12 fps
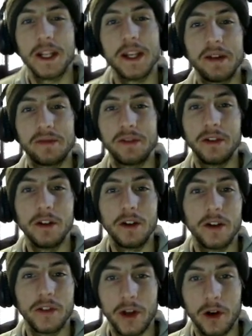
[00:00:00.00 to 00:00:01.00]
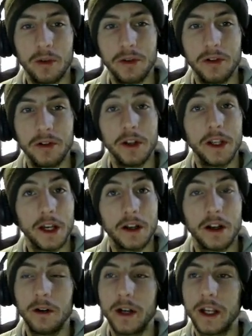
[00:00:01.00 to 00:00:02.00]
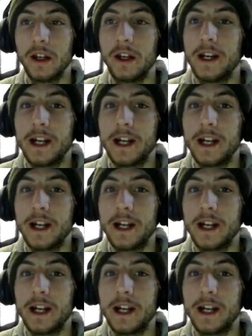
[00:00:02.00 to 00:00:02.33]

be enough for you guys to help you get going.